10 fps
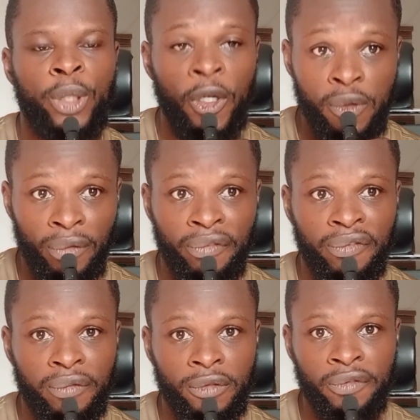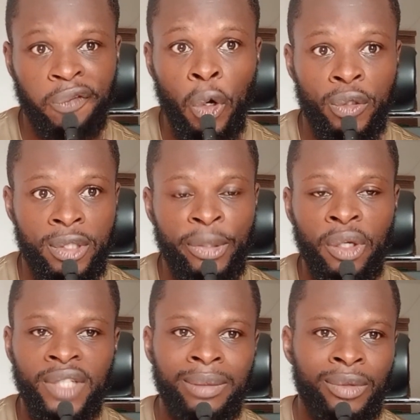because of funds,
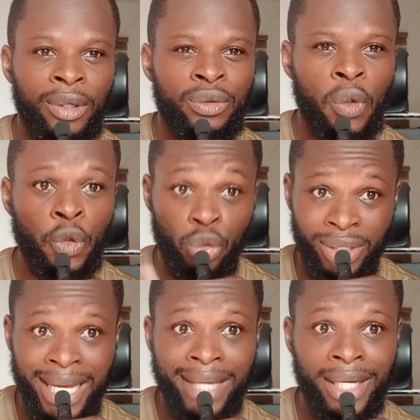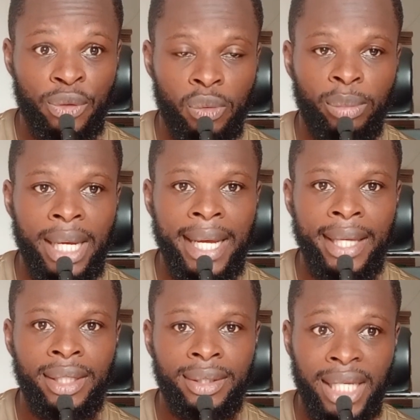many of them don't go to China to
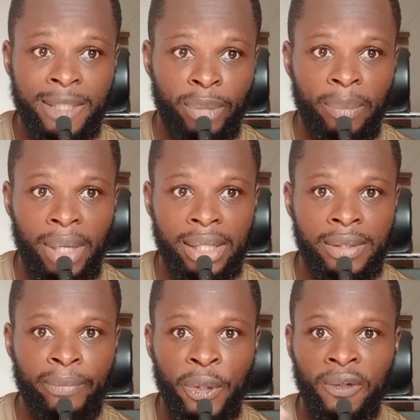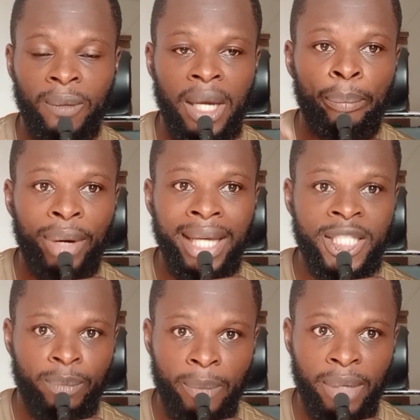buy their spare parts. Many of them are
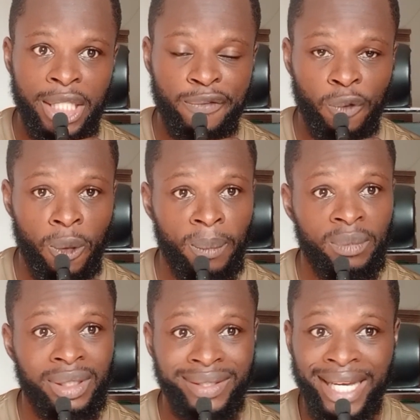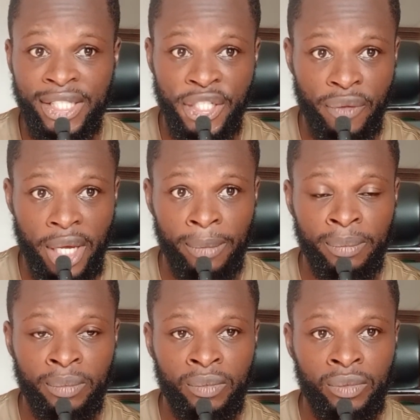buying spare parts from Nigeria.